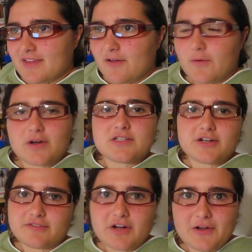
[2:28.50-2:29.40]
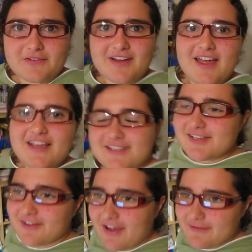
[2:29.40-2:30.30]
or dirt road.
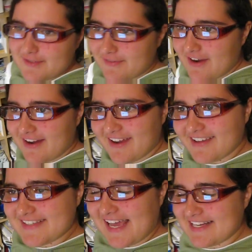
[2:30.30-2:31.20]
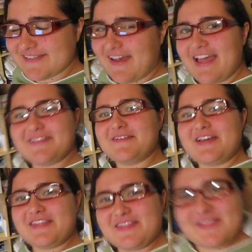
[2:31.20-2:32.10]
So I was very satisfied
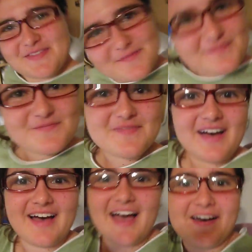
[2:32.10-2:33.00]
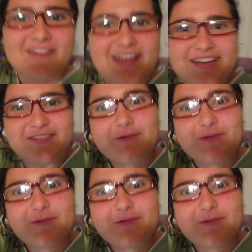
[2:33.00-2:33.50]
with how I